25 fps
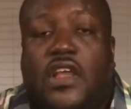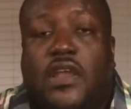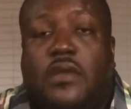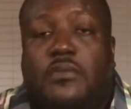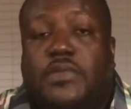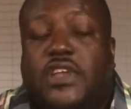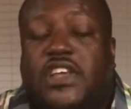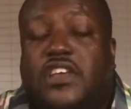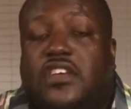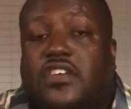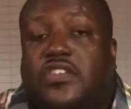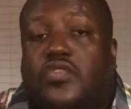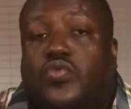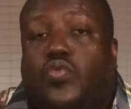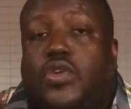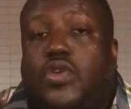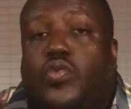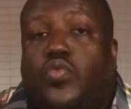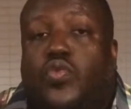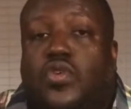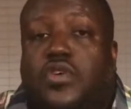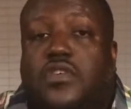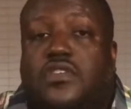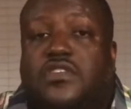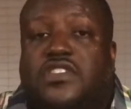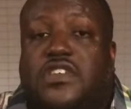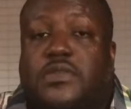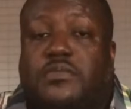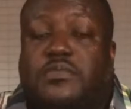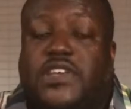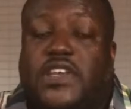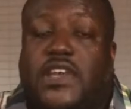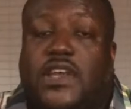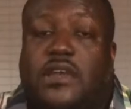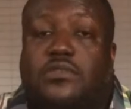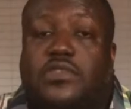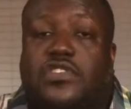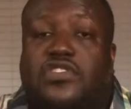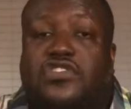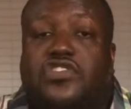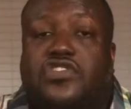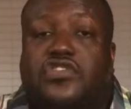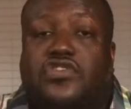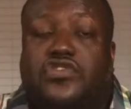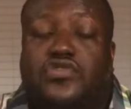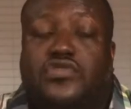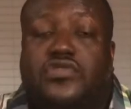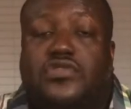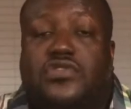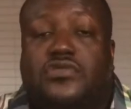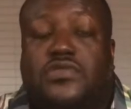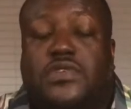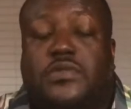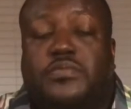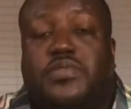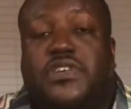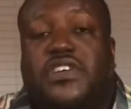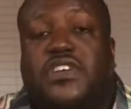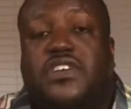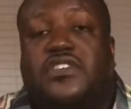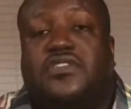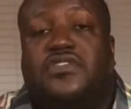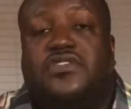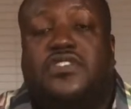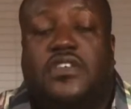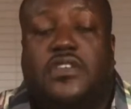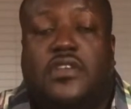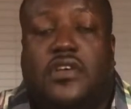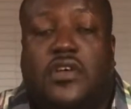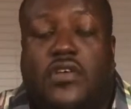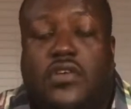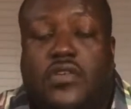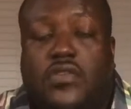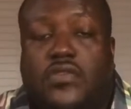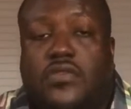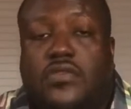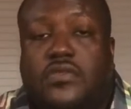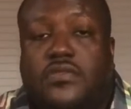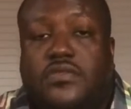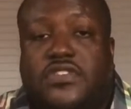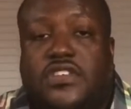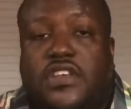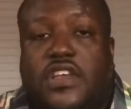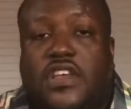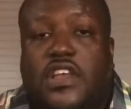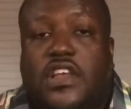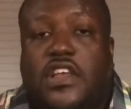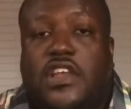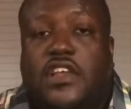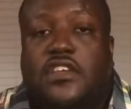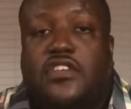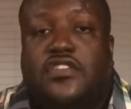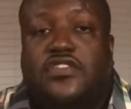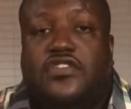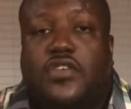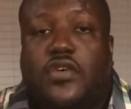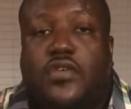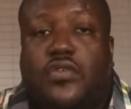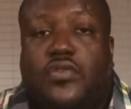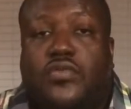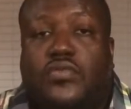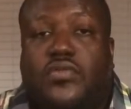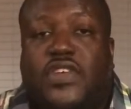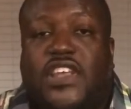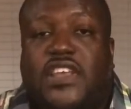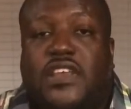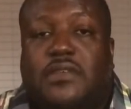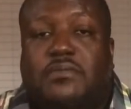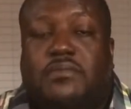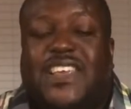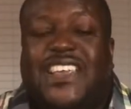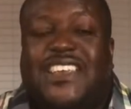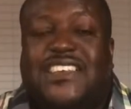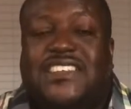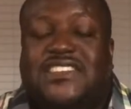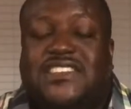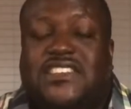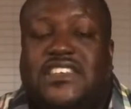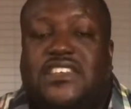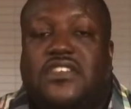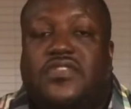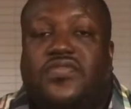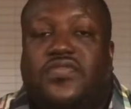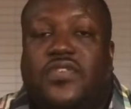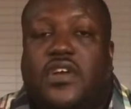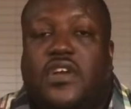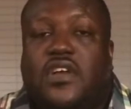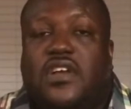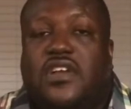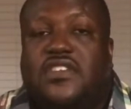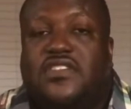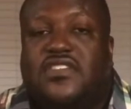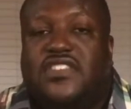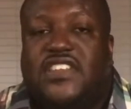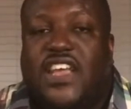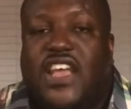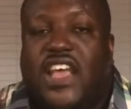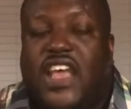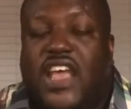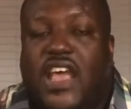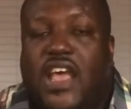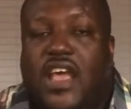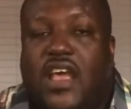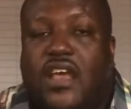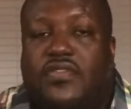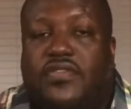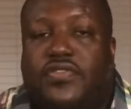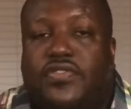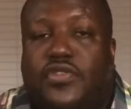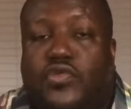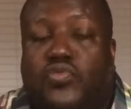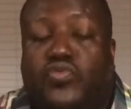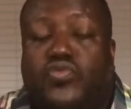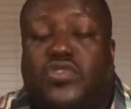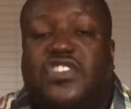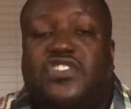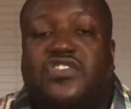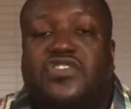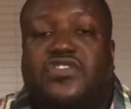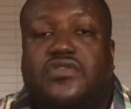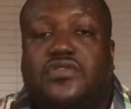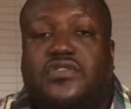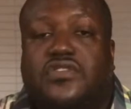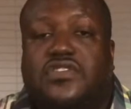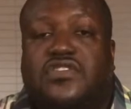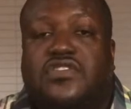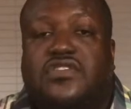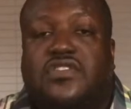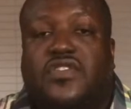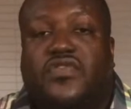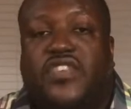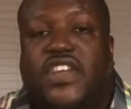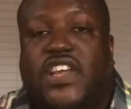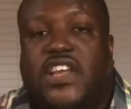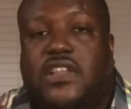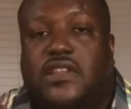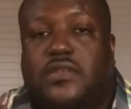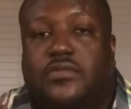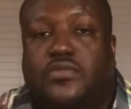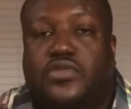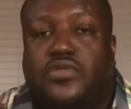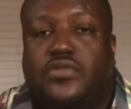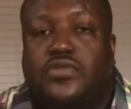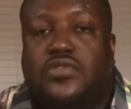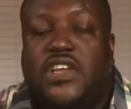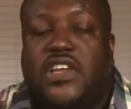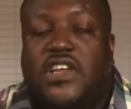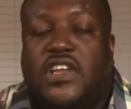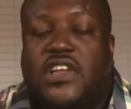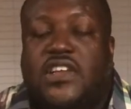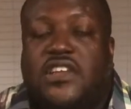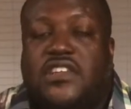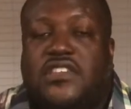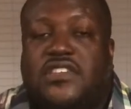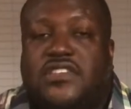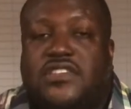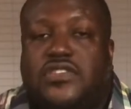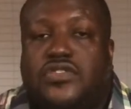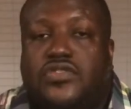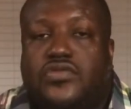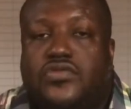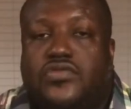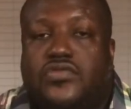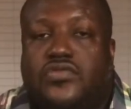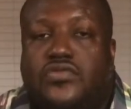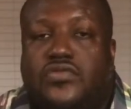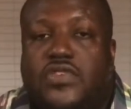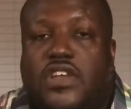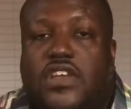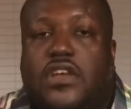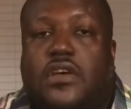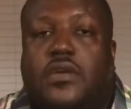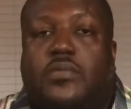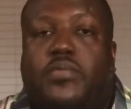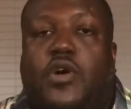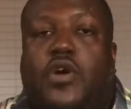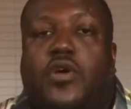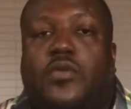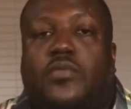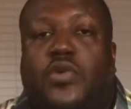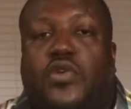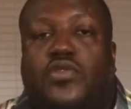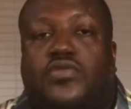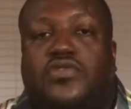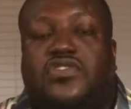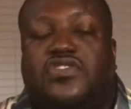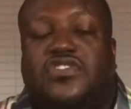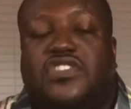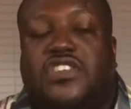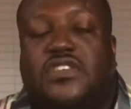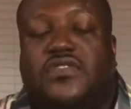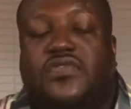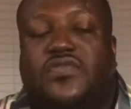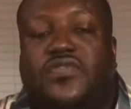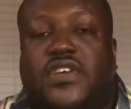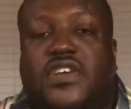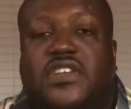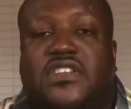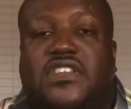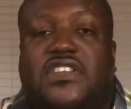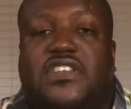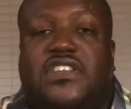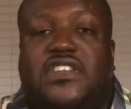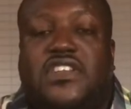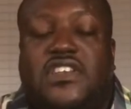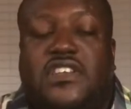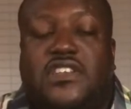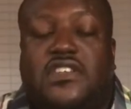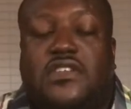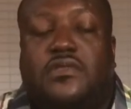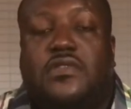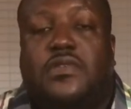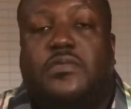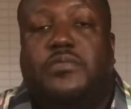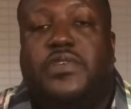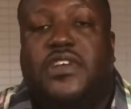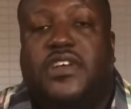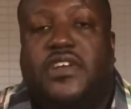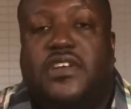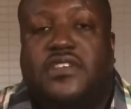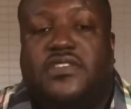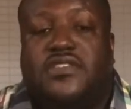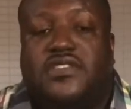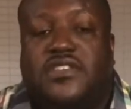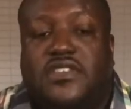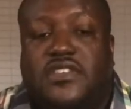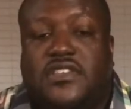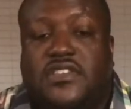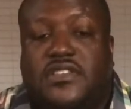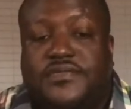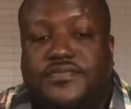because we want to be able to do the repairs to the homes. So it makes sense for us to have the resources available to help homeowners get funding to get the repairs done.